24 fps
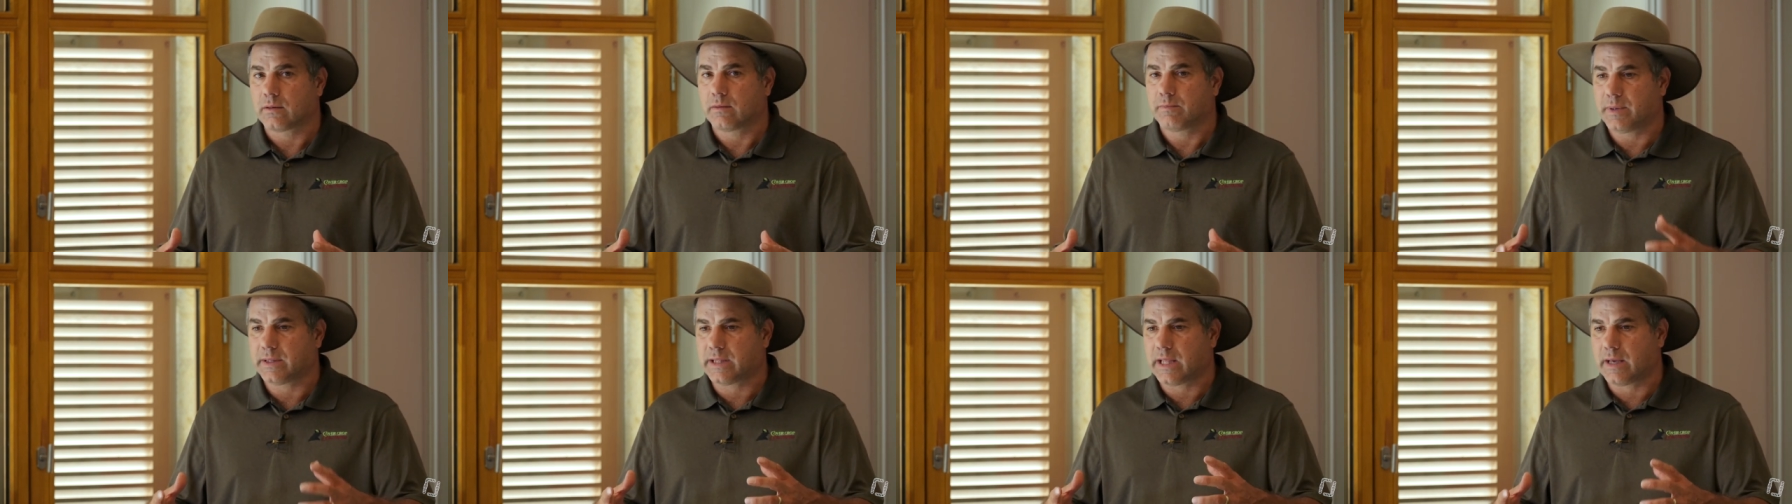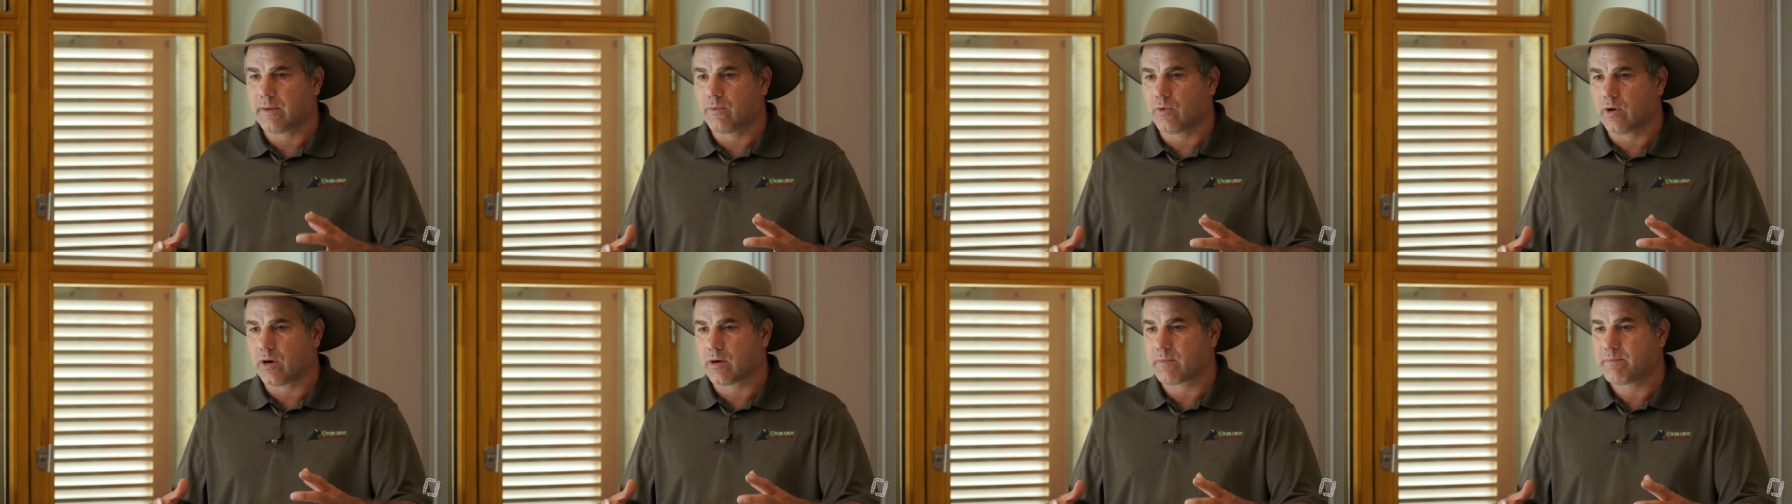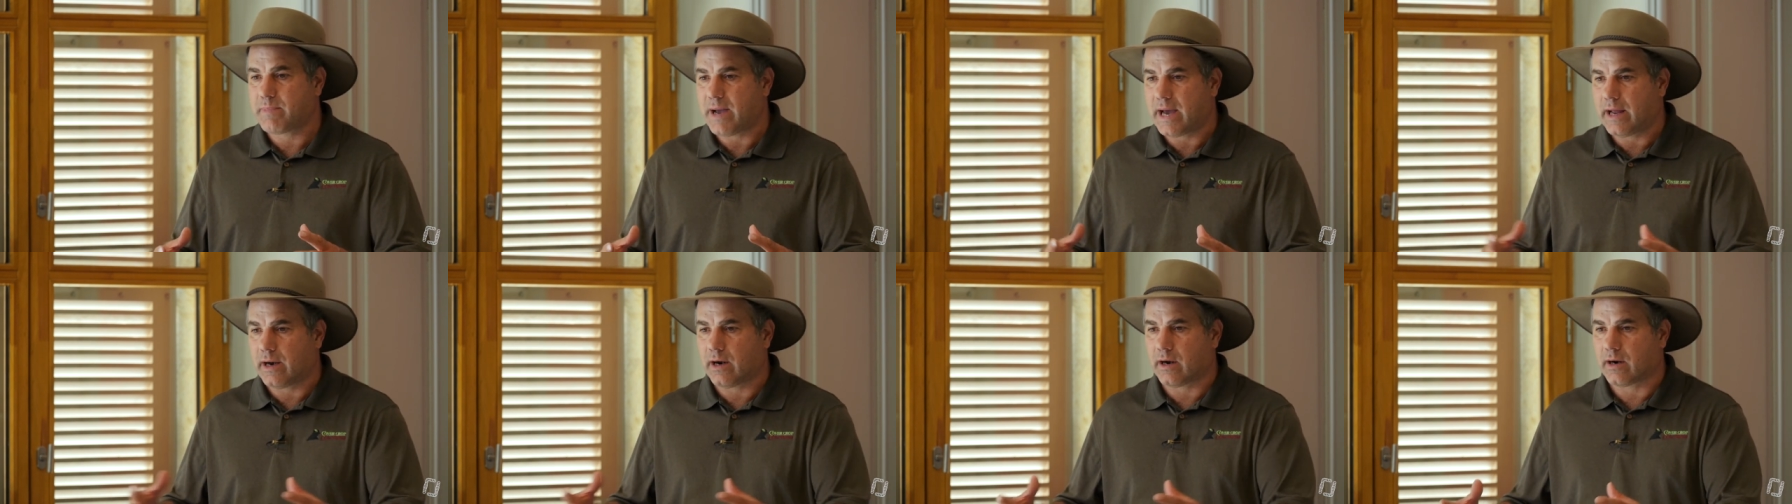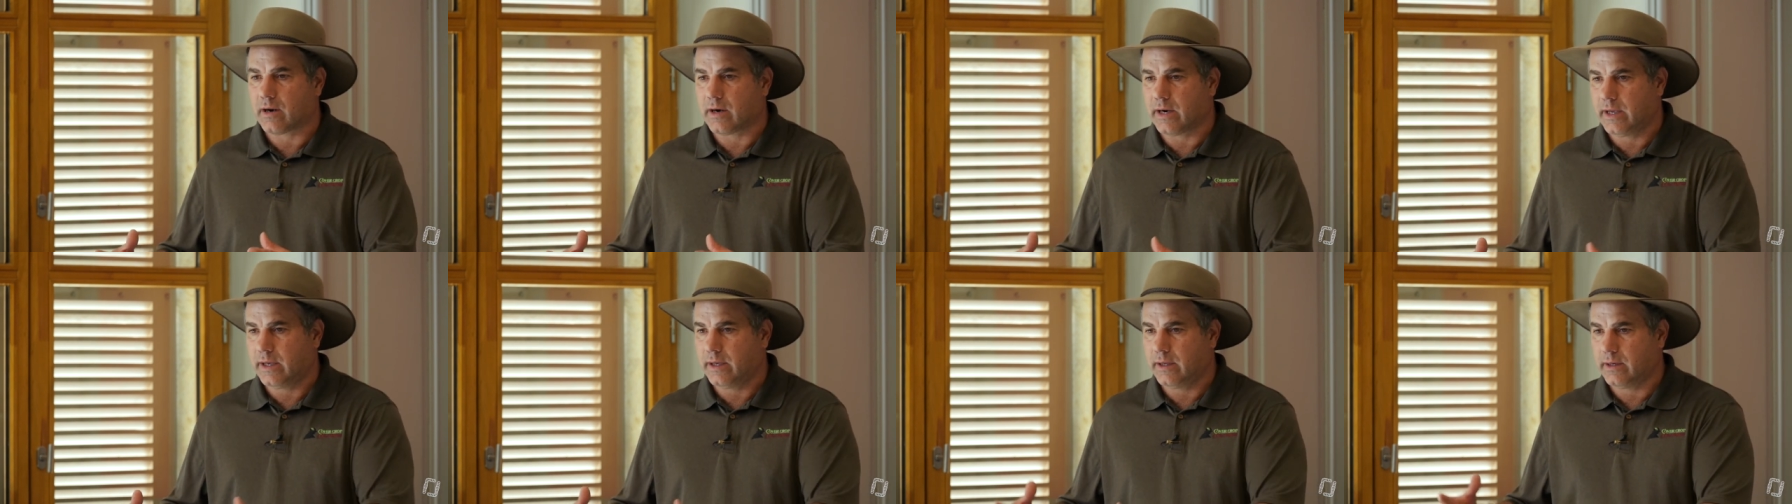but they work
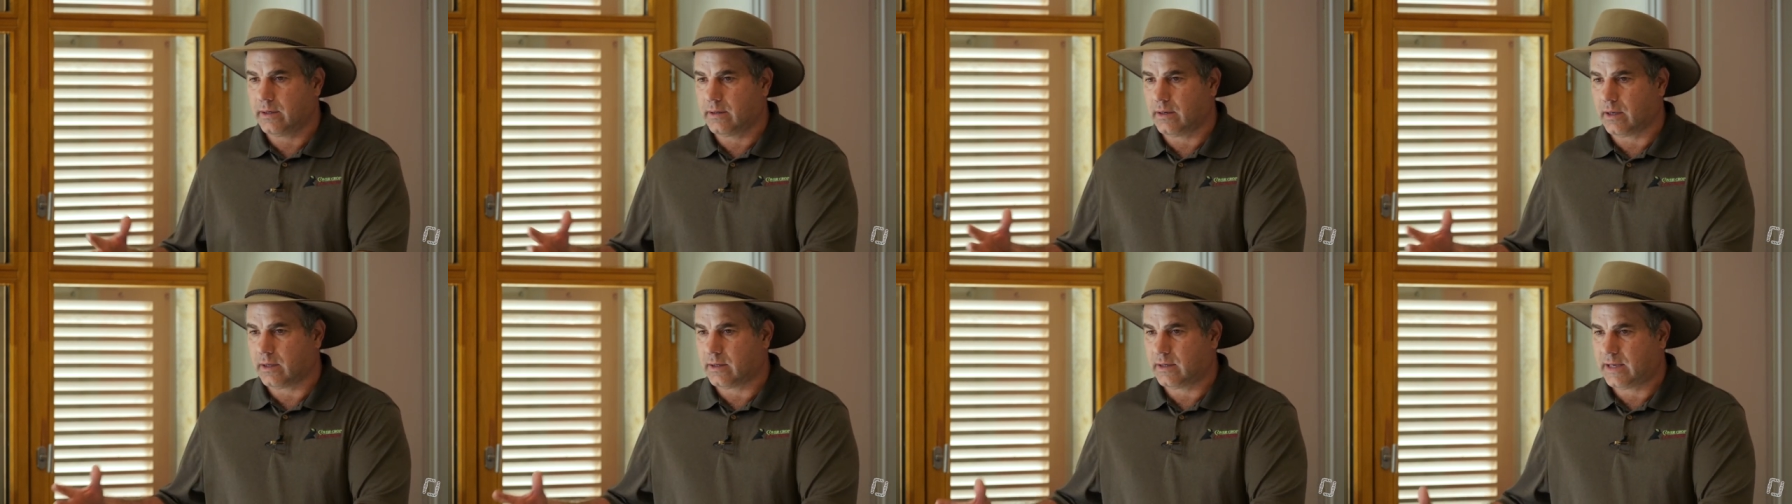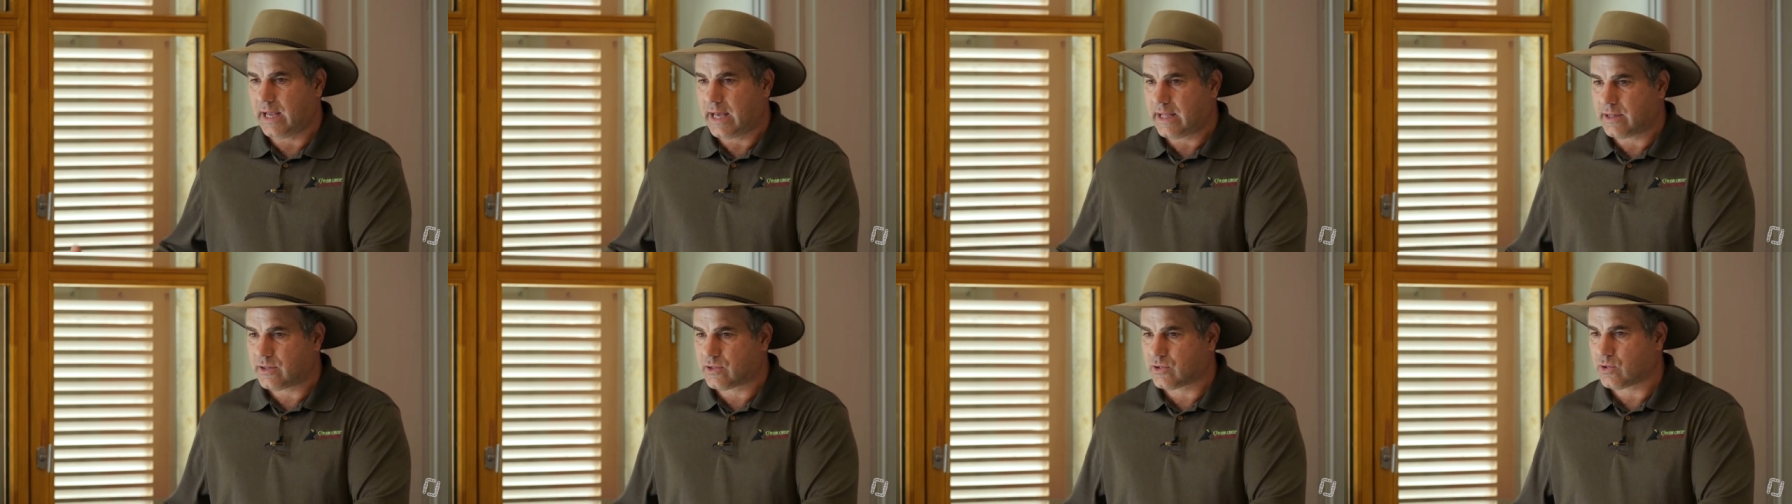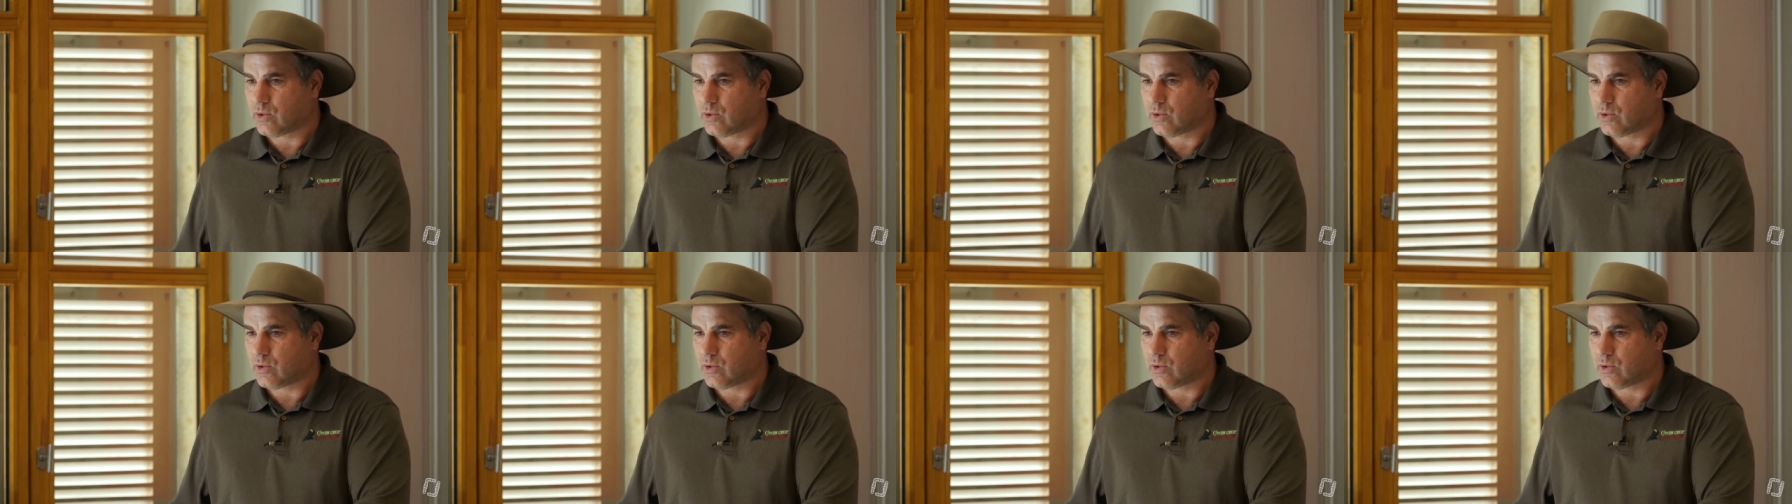better in a dead